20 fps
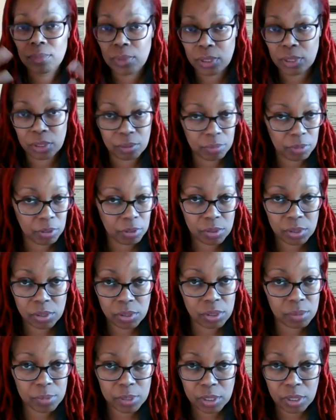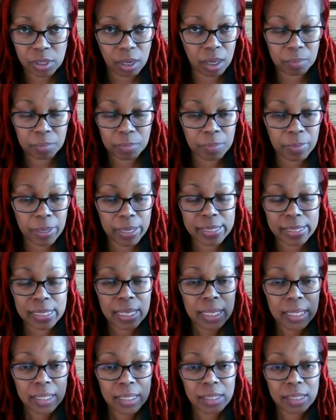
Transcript: when your immune system is compromised.